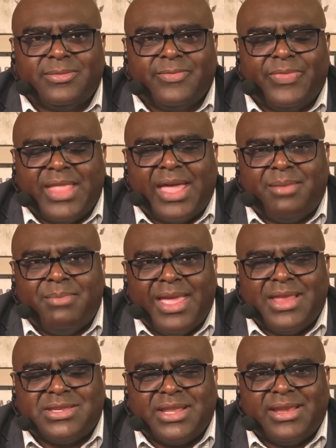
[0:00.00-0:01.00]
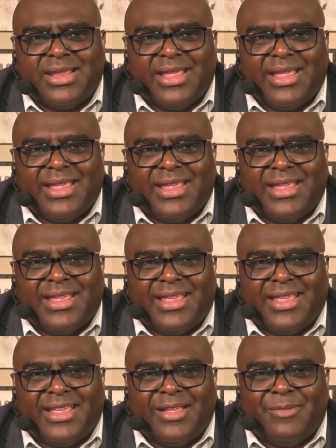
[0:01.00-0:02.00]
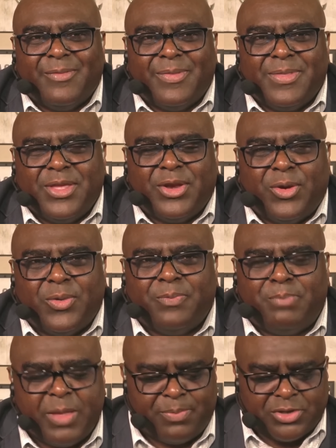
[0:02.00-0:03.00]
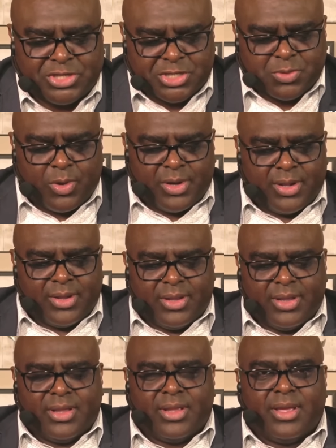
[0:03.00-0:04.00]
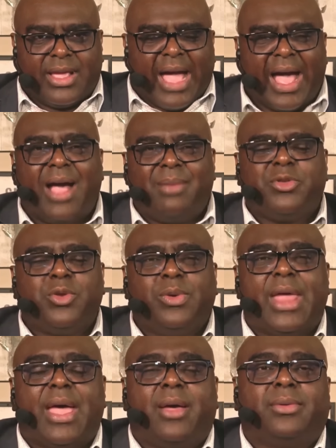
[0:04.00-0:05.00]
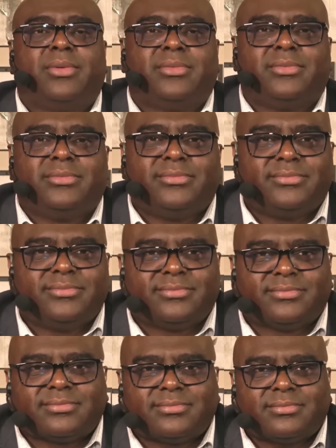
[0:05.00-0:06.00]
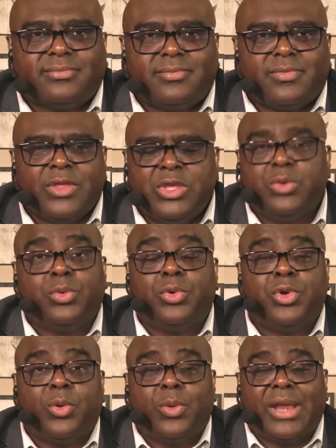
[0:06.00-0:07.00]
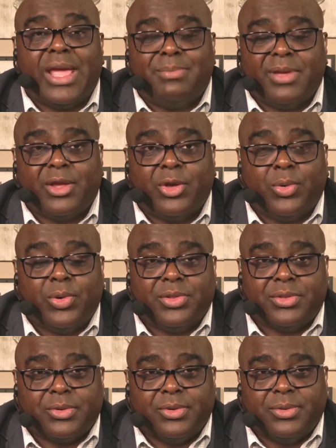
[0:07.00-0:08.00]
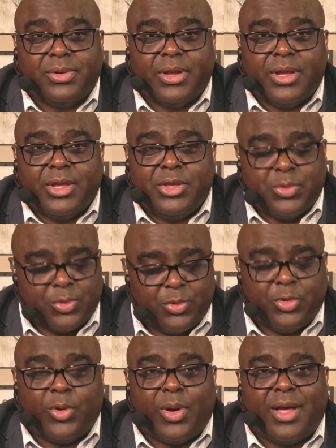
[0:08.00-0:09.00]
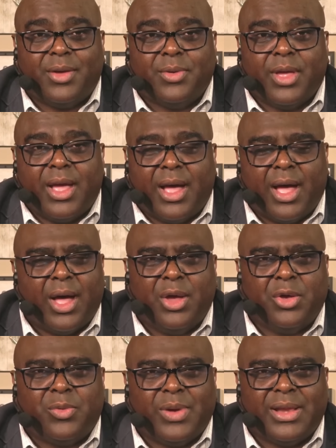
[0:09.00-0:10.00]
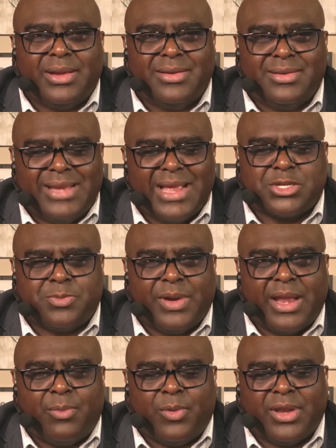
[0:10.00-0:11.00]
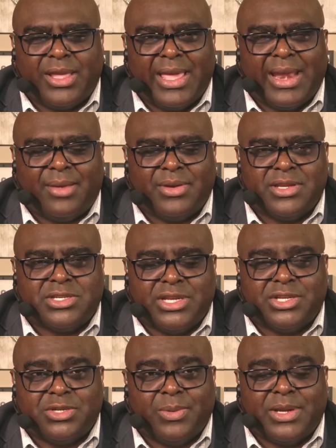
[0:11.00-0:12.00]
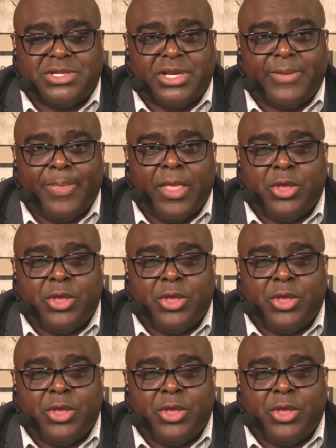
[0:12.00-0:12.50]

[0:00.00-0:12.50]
Isn't that amazing? You know, people just want to calm you down. You don't know what I've been going through. You don't know how hungry and desperate I want to get out of this situation.